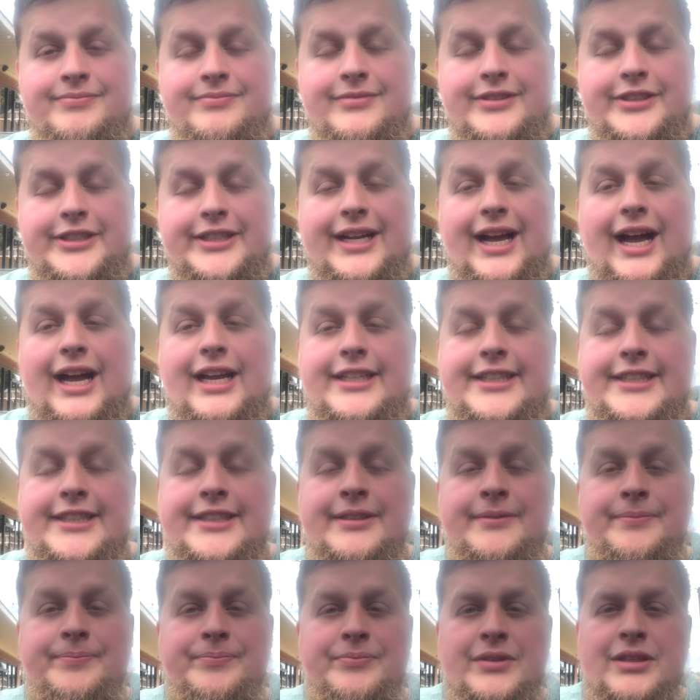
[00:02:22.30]
So guys,
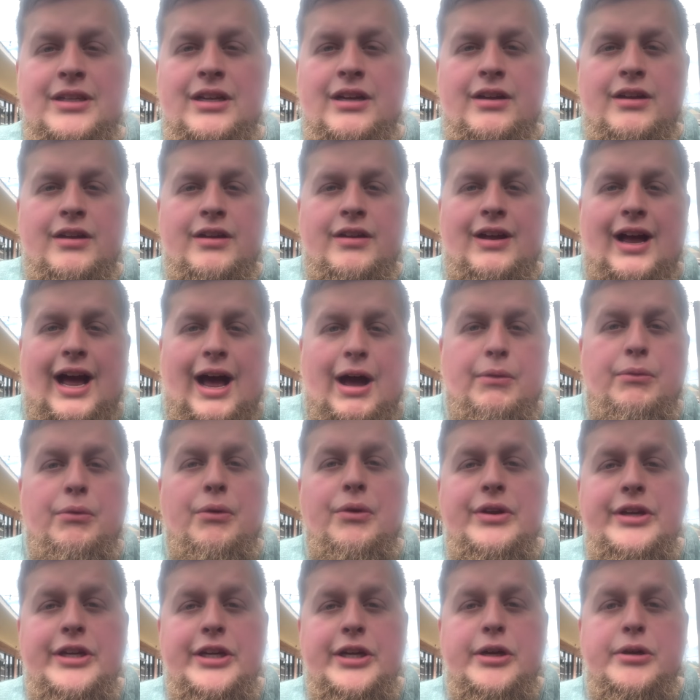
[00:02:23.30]
I
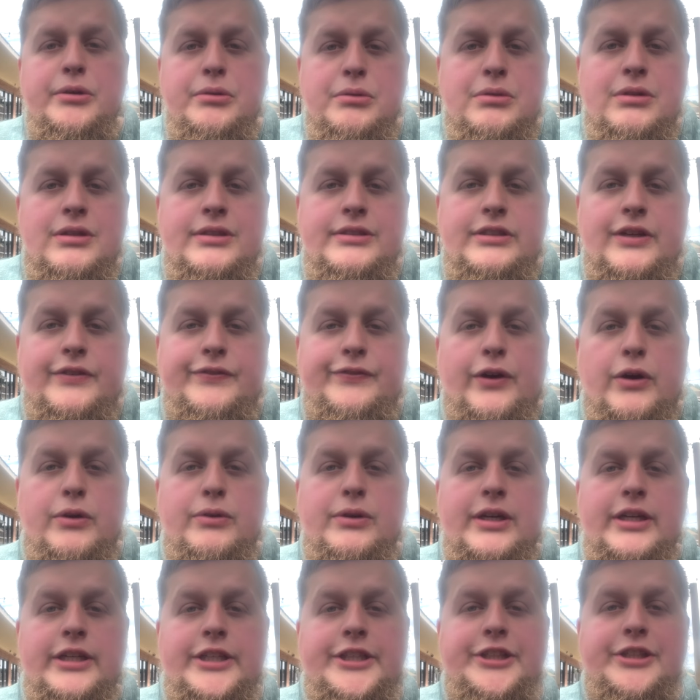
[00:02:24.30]
want you to
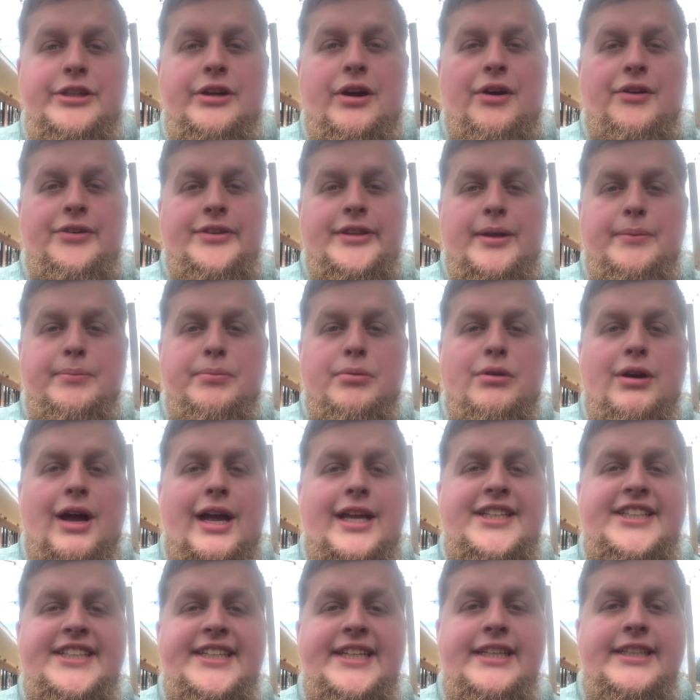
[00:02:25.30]
focus on the
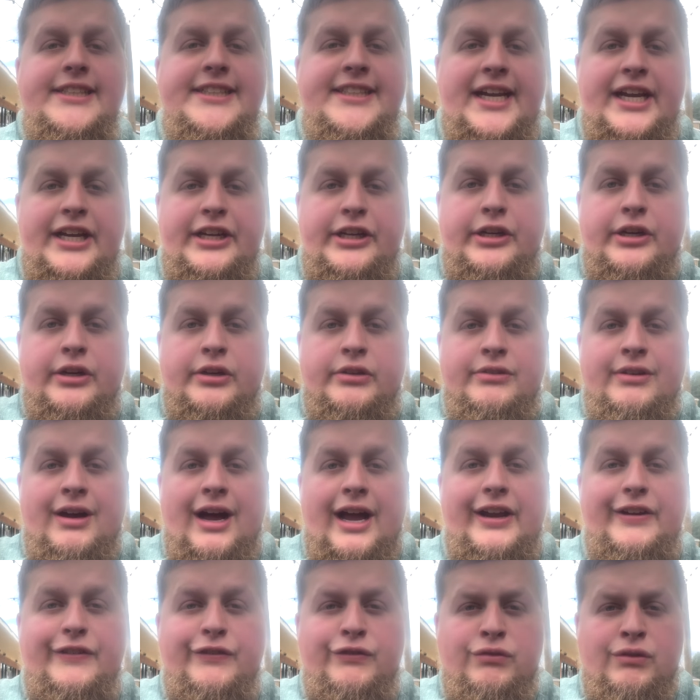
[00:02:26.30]
blessings in your
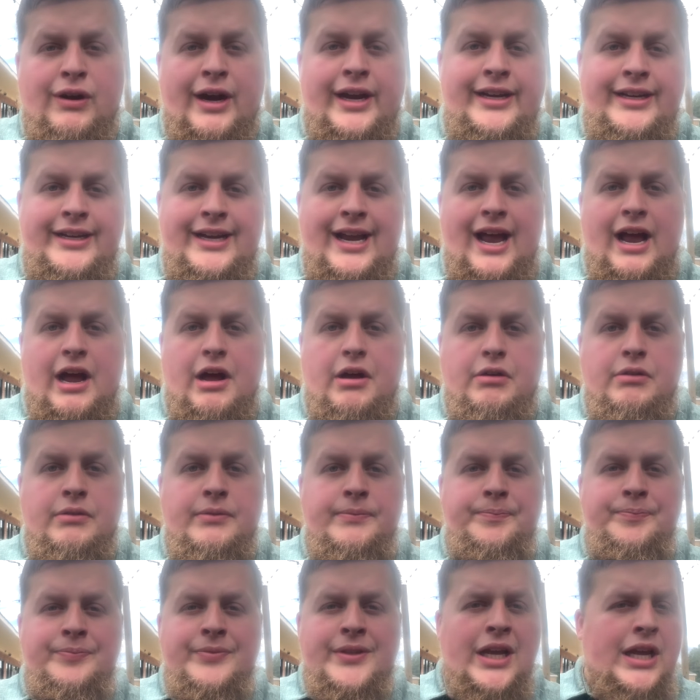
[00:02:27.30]
life right now
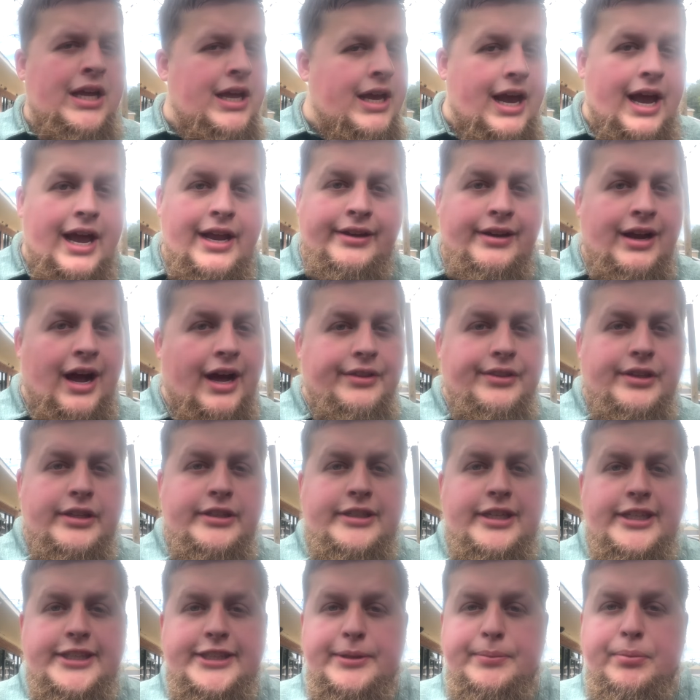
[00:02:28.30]
and not the
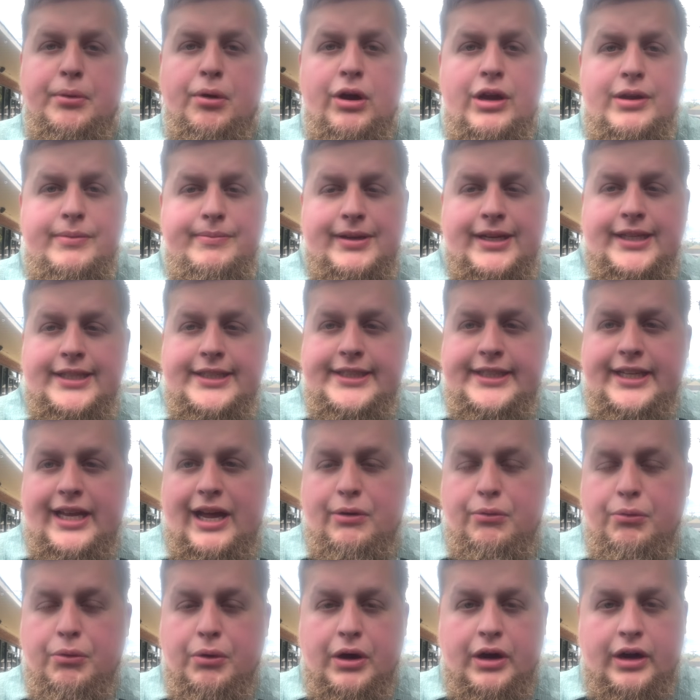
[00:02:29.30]
disappointments
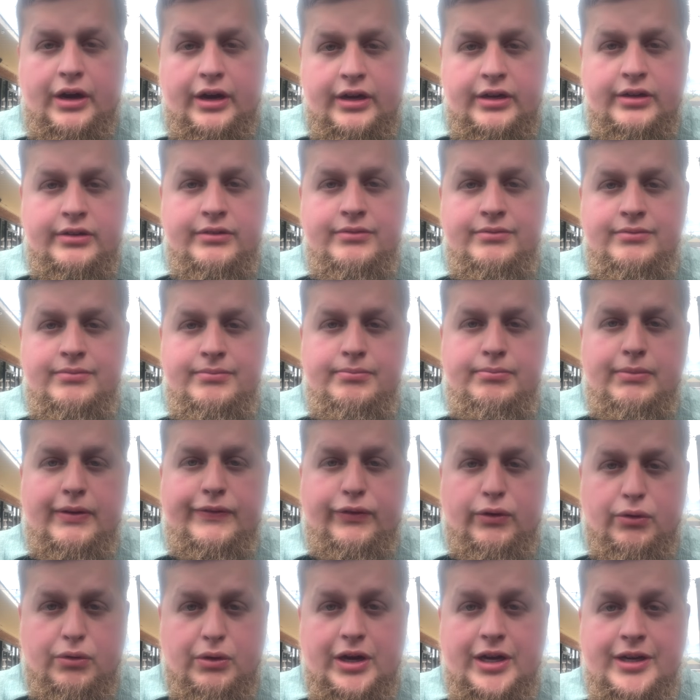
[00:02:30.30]
that were
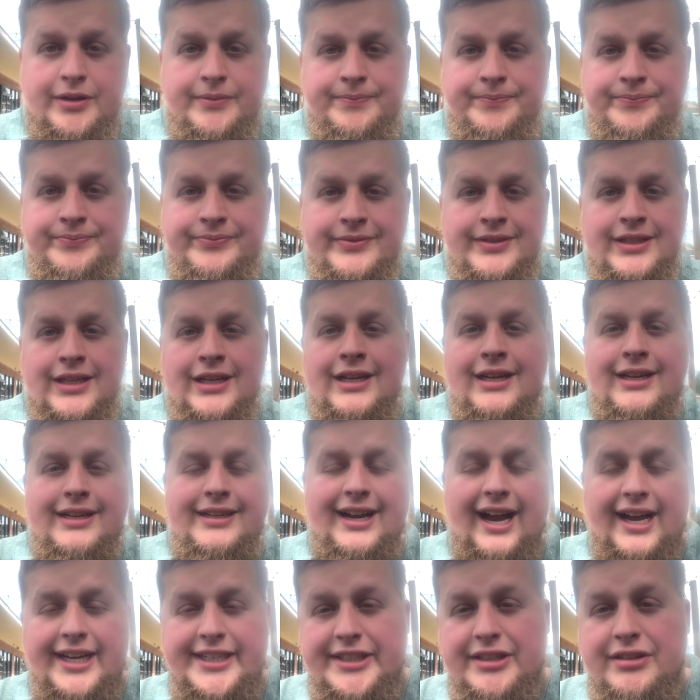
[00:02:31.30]
before.
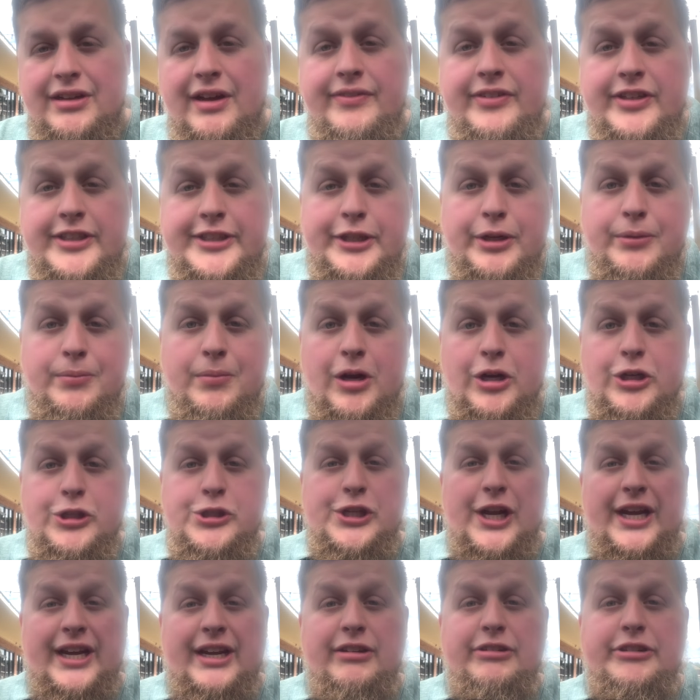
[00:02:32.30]
Guys, I love you so much.
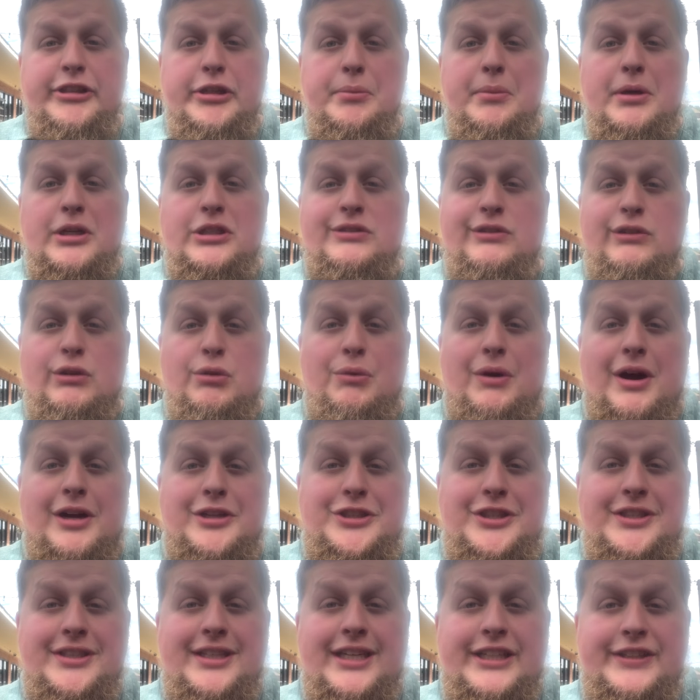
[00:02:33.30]
Thank you so much for
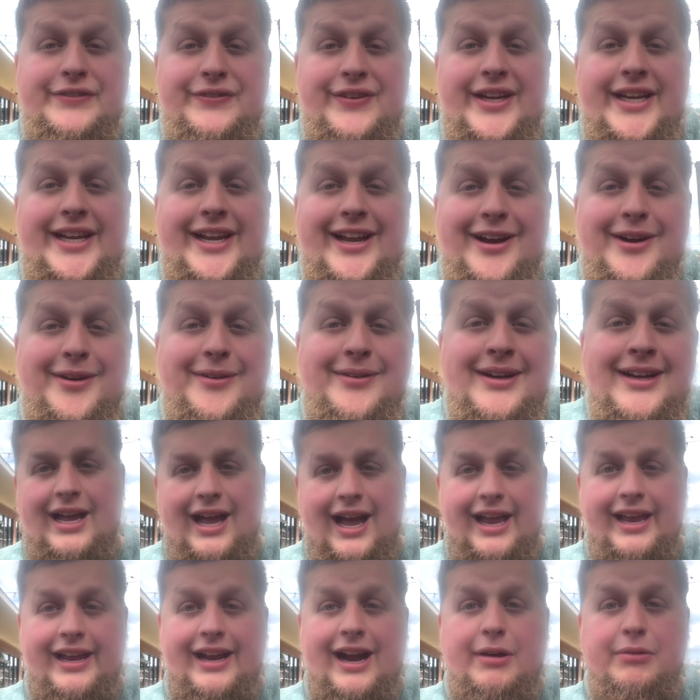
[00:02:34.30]
watching this video,
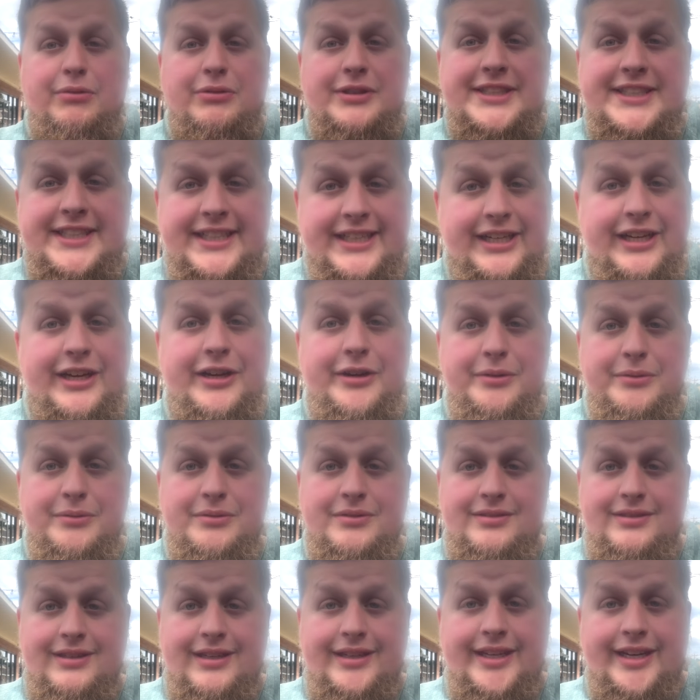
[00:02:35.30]
and I will see you
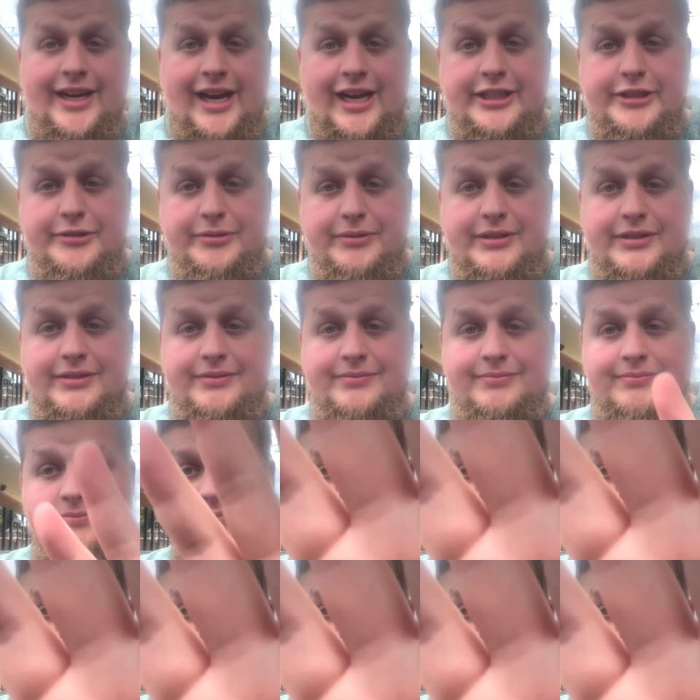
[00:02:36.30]
in the next one.